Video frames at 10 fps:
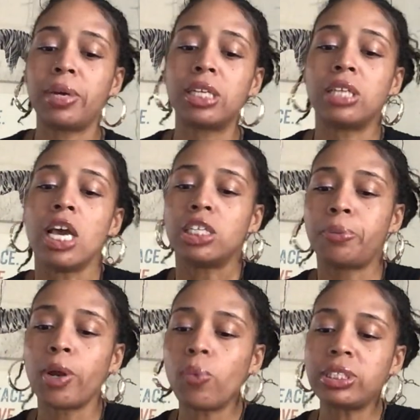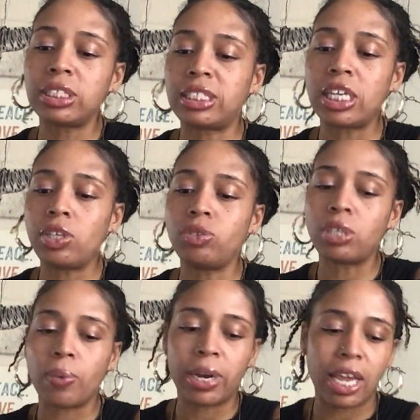because Spirit wants to send you
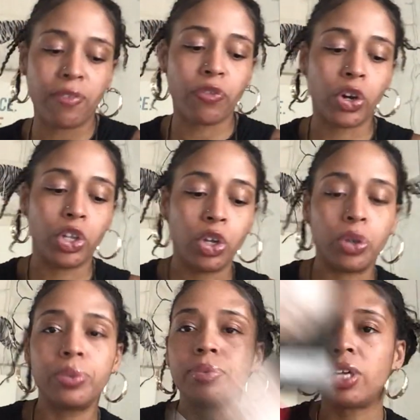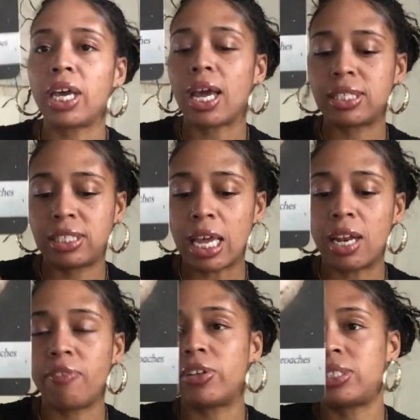someone in for you. Look at it's
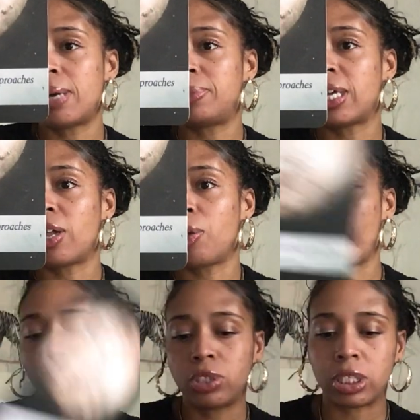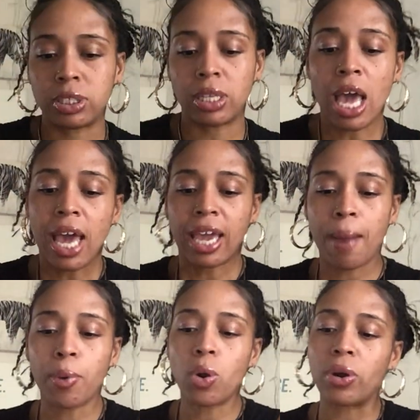end of a tough cycle approaches.
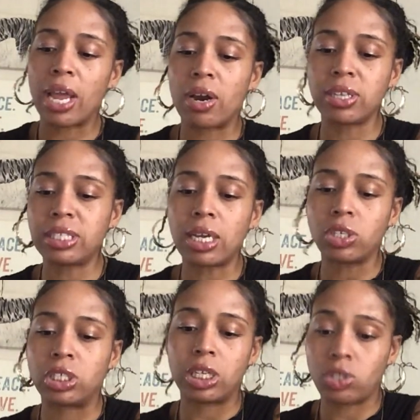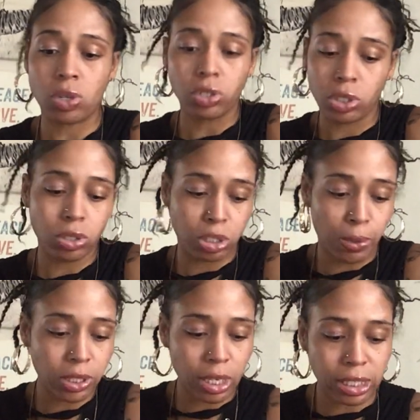Capricorn, Aries energy. Told you,
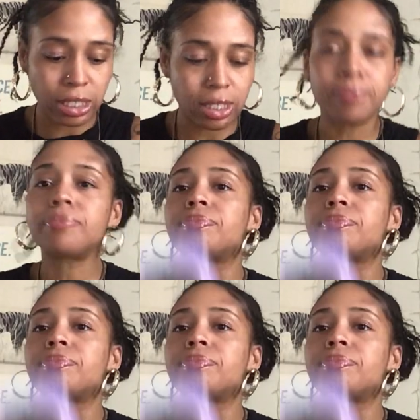Spirit's going to send...